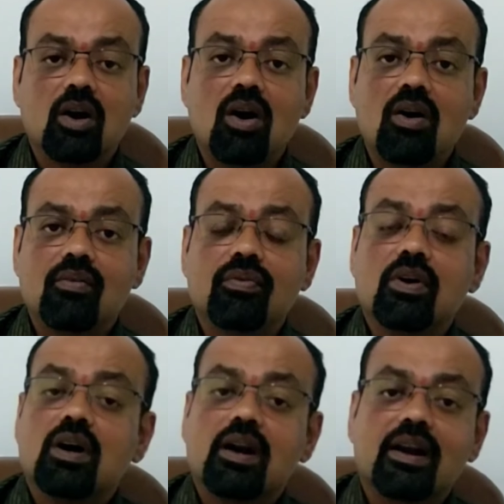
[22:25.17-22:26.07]
of
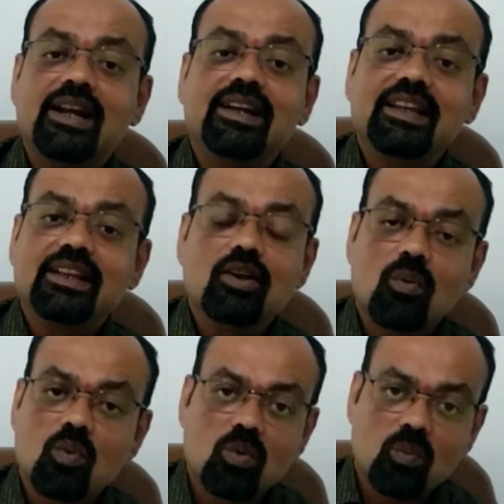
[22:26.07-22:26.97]
writing in your
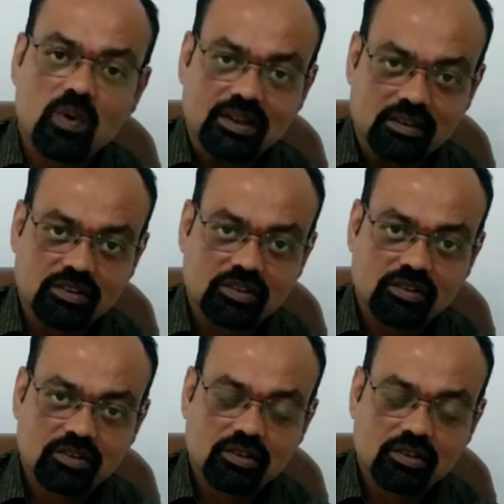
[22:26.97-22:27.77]
own words.